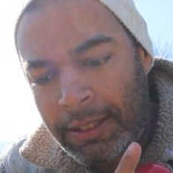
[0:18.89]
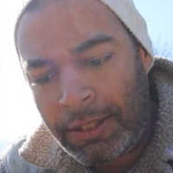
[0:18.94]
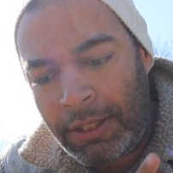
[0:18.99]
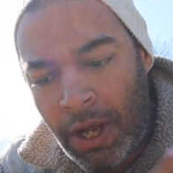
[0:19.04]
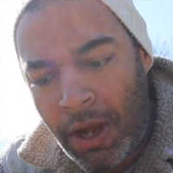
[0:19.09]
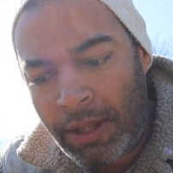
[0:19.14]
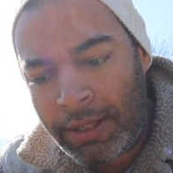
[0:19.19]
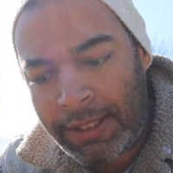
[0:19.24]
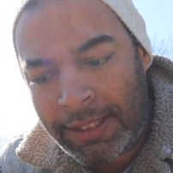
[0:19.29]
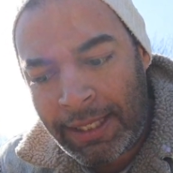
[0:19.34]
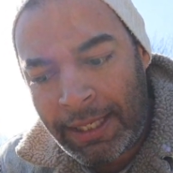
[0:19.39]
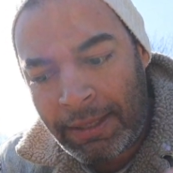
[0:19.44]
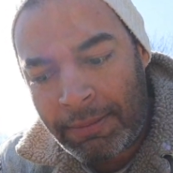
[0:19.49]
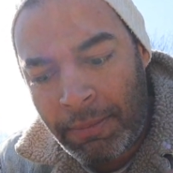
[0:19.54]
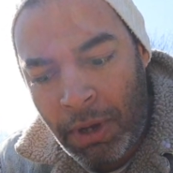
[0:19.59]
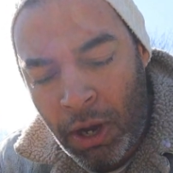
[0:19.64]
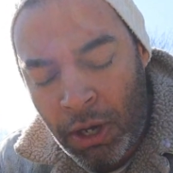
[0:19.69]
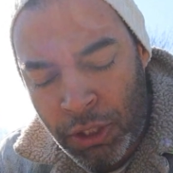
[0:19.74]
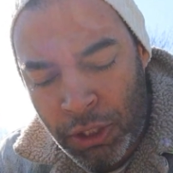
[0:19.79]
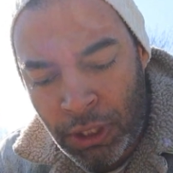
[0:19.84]
Dancing,
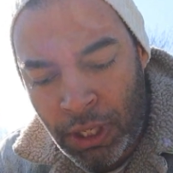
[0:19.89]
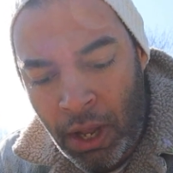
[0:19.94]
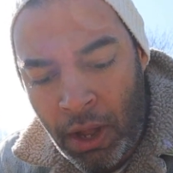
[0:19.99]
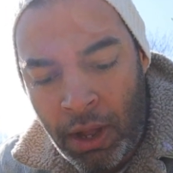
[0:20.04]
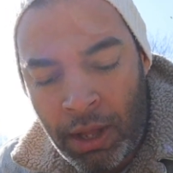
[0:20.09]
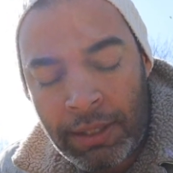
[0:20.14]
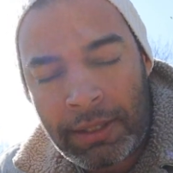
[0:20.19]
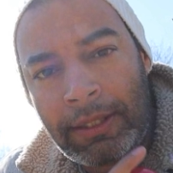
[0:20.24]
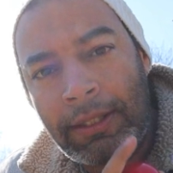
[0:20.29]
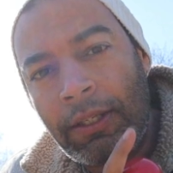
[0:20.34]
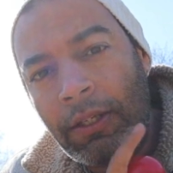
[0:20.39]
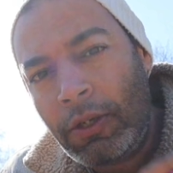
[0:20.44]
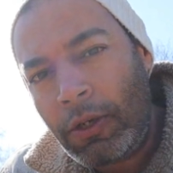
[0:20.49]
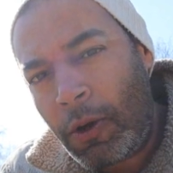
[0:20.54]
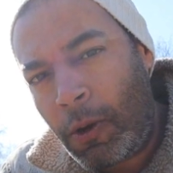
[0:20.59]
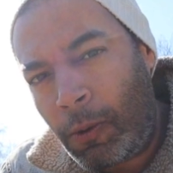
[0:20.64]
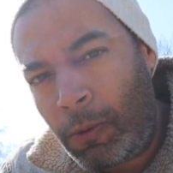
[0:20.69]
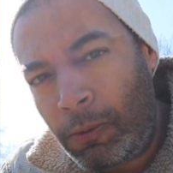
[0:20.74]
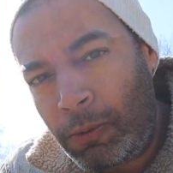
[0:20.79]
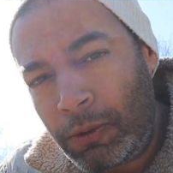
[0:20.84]
martial arts.
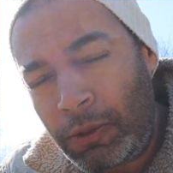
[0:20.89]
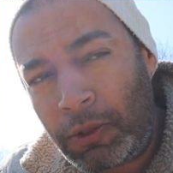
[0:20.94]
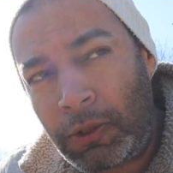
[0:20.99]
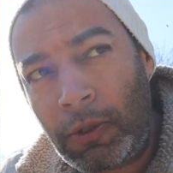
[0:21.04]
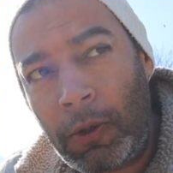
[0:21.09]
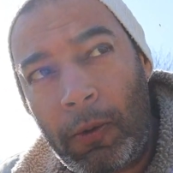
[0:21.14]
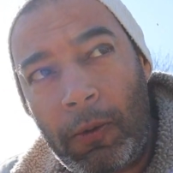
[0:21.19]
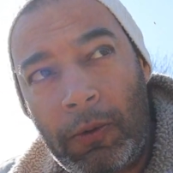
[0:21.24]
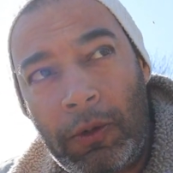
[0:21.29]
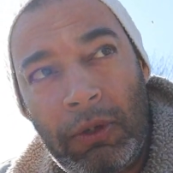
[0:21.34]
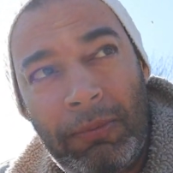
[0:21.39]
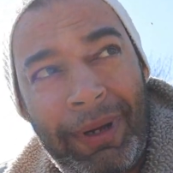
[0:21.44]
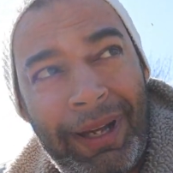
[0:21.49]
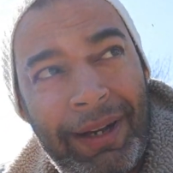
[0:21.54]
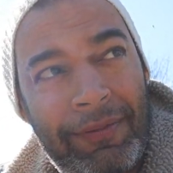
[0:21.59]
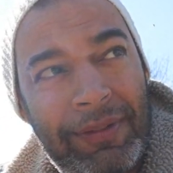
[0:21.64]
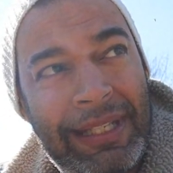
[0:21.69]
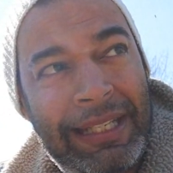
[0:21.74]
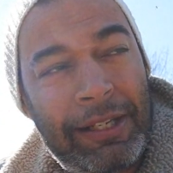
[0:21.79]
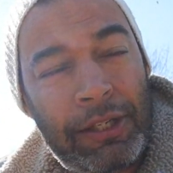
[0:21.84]
Also, you might
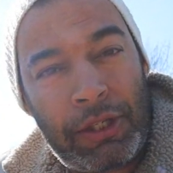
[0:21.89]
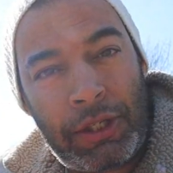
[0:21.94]
have seen